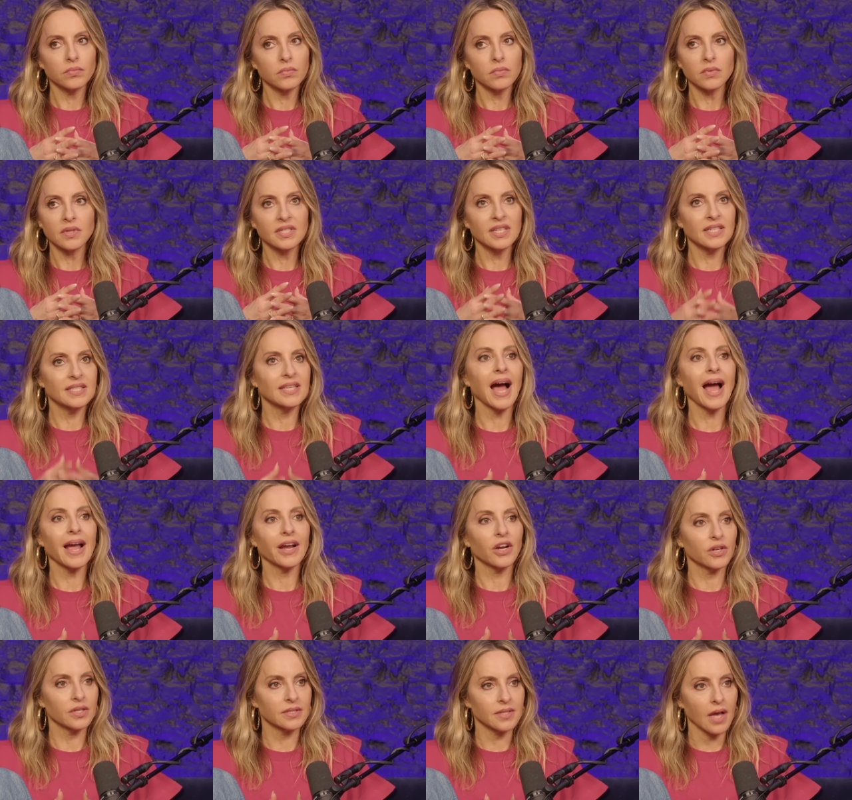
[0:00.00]
the
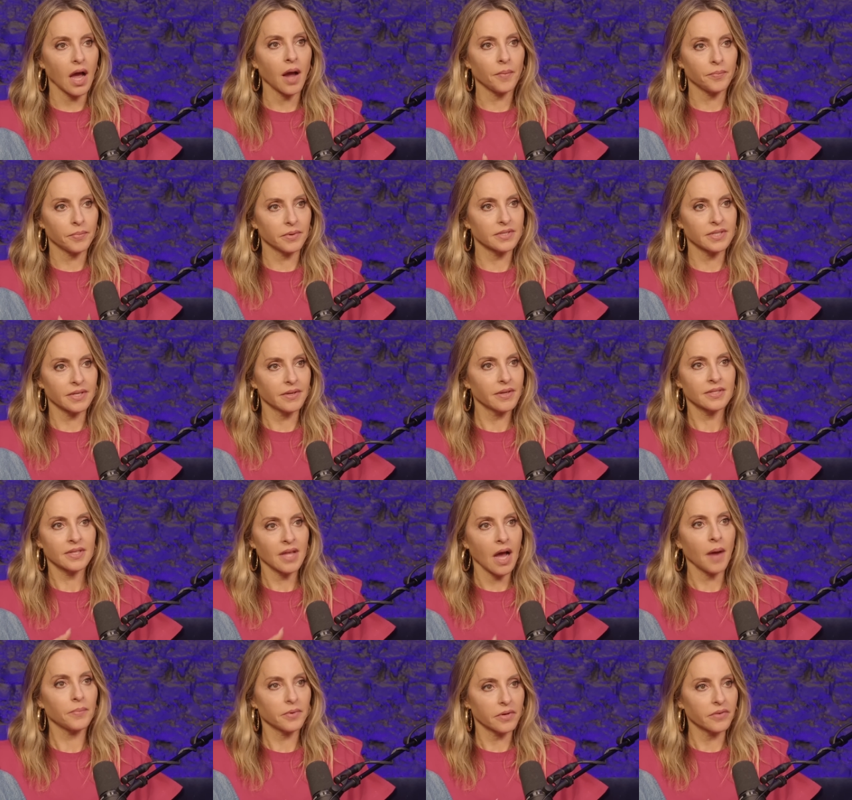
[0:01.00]
desire is, operative, is the
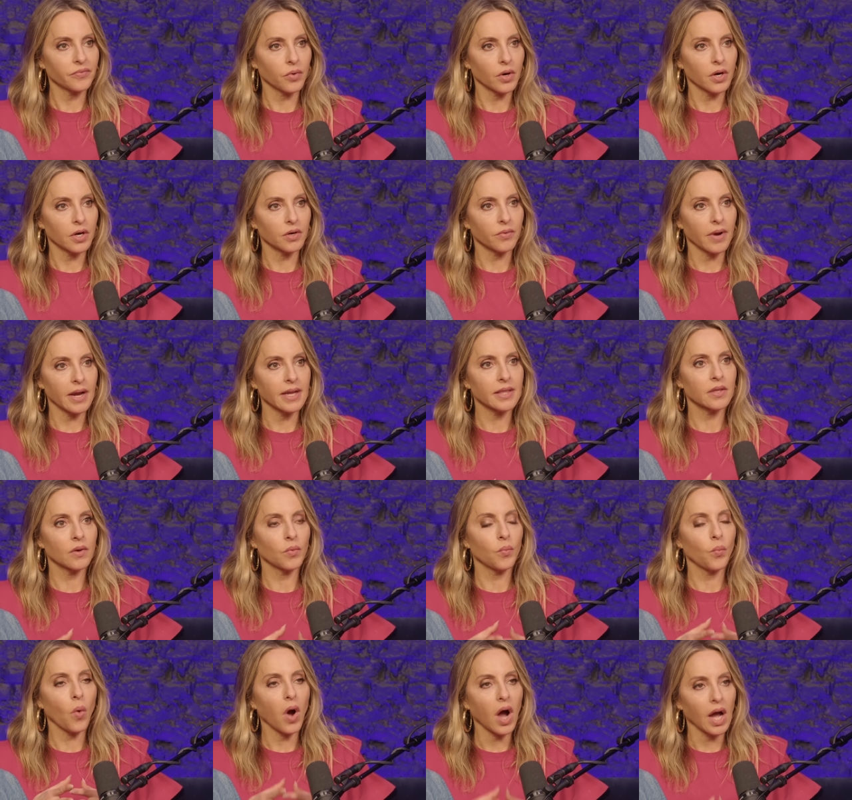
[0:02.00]
operative word, right? The
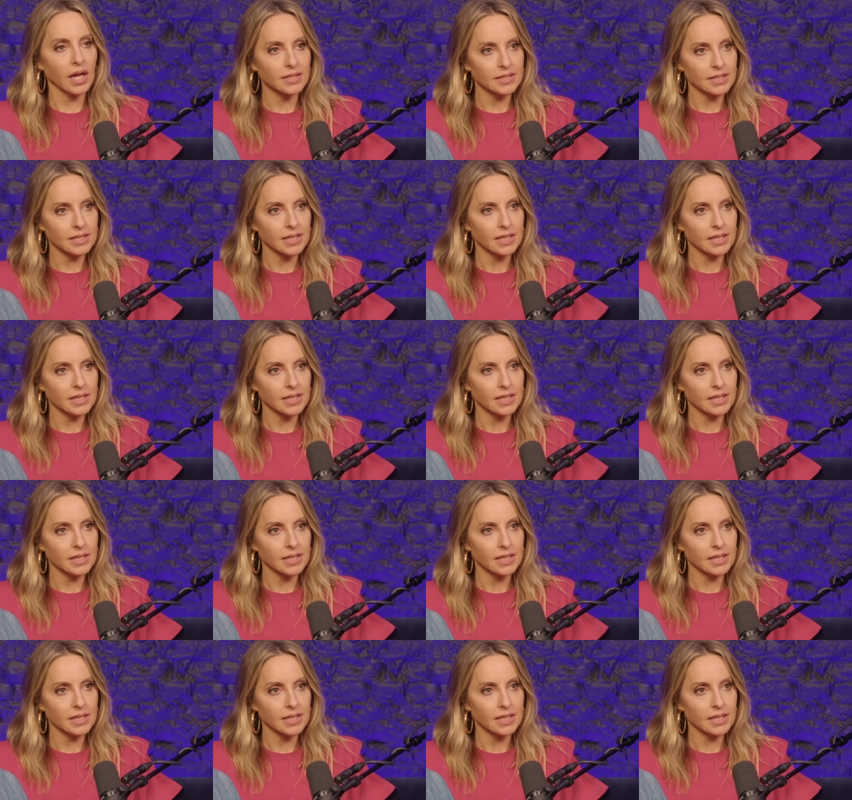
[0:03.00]
want.